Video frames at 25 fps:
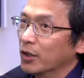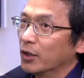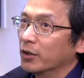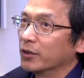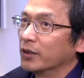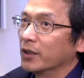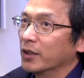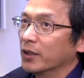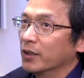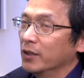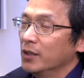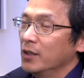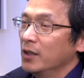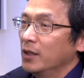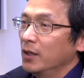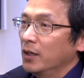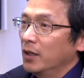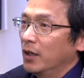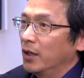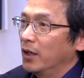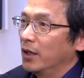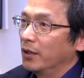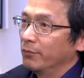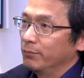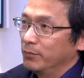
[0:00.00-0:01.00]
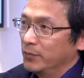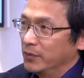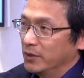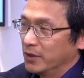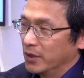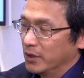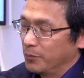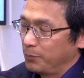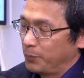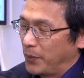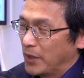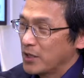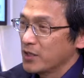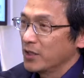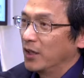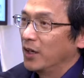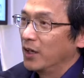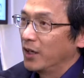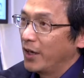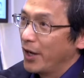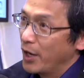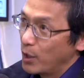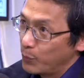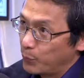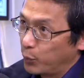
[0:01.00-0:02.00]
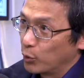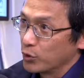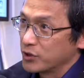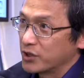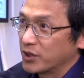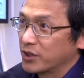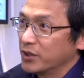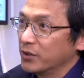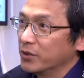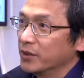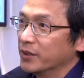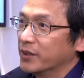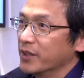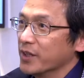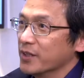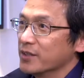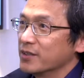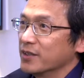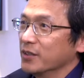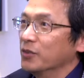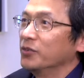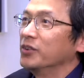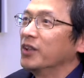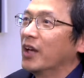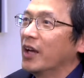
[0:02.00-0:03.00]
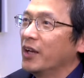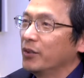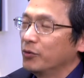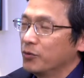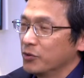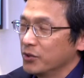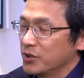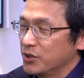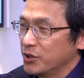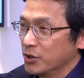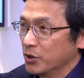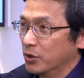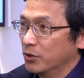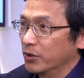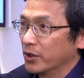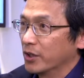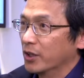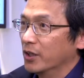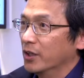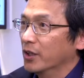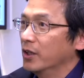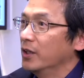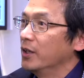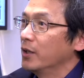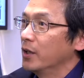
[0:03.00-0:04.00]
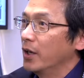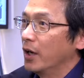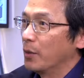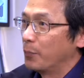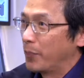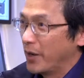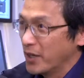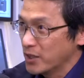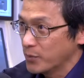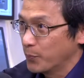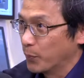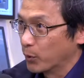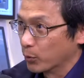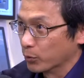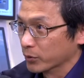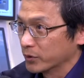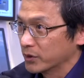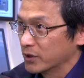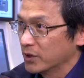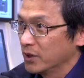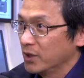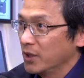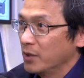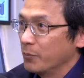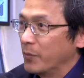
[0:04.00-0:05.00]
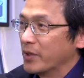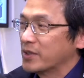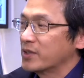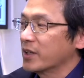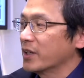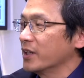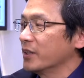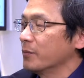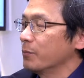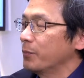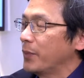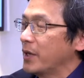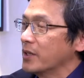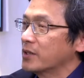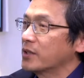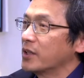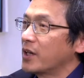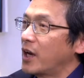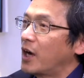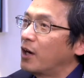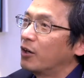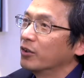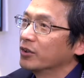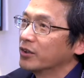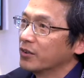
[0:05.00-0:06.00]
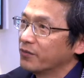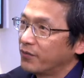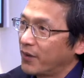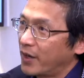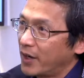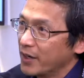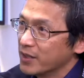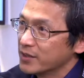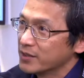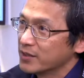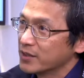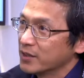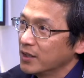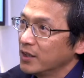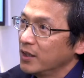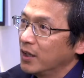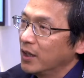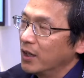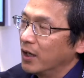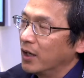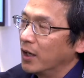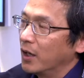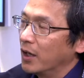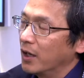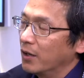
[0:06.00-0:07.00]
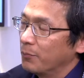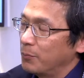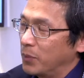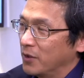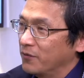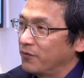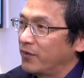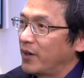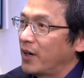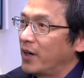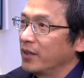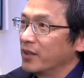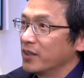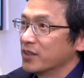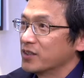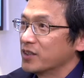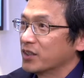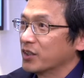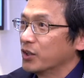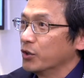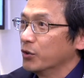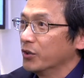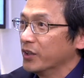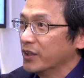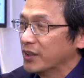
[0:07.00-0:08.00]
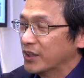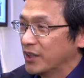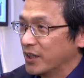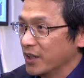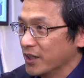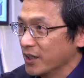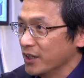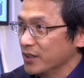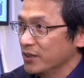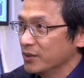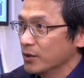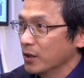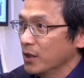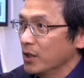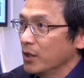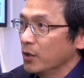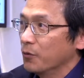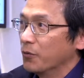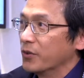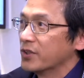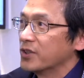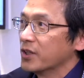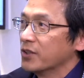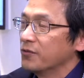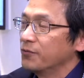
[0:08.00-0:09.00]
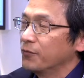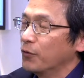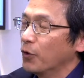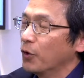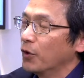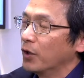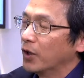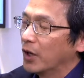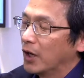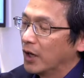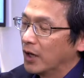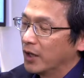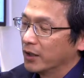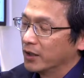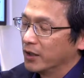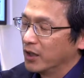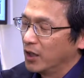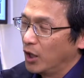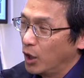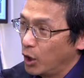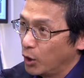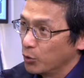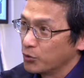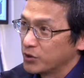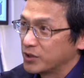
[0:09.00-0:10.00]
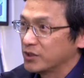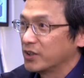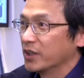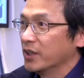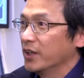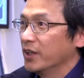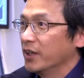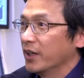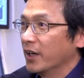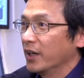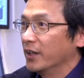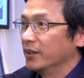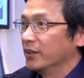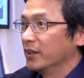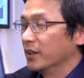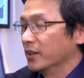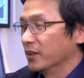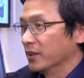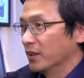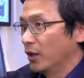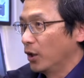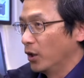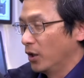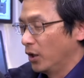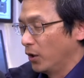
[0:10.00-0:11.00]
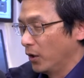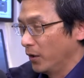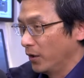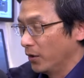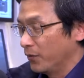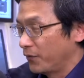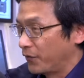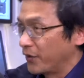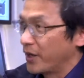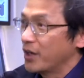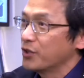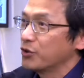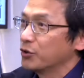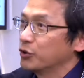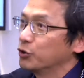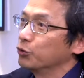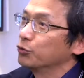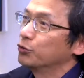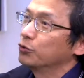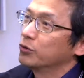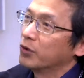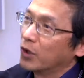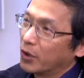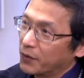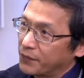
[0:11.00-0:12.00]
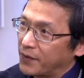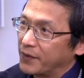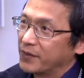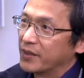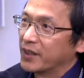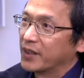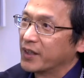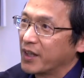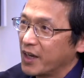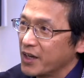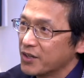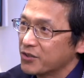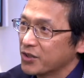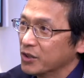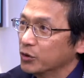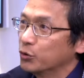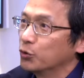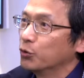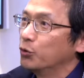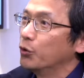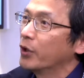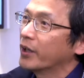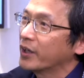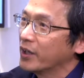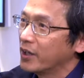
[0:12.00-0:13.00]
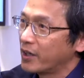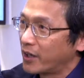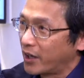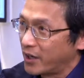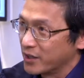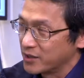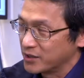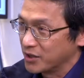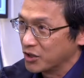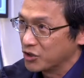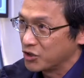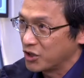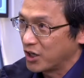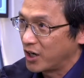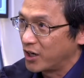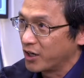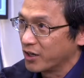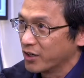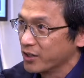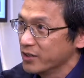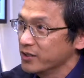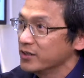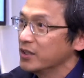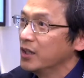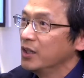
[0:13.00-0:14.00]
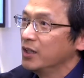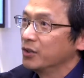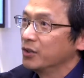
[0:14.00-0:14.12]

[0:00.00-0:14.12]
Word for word: you know, the, uh, the uh, airport securities, you need to show the uh, passport. Basically, basically, our device uh, provide the security keys, which is for the host and the flash to do the authentication, to recognize each other,